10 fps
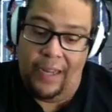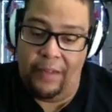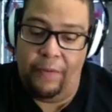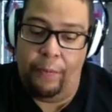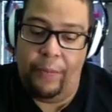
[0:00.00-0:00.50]
the
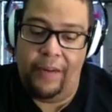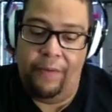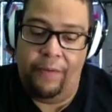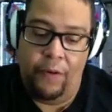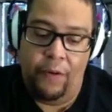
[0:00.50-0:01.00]
forbidden
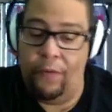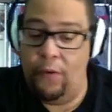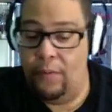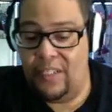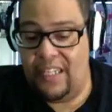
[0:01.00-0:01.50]
form,
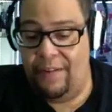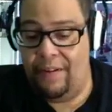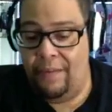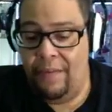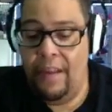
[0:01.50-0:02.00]
Form
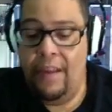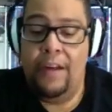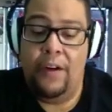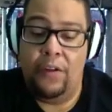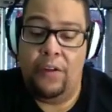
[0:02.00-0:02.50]
7,
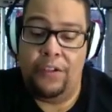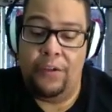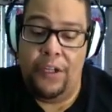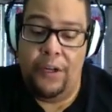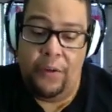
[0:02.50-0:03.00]
called
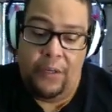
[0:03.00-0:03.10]
Juyo.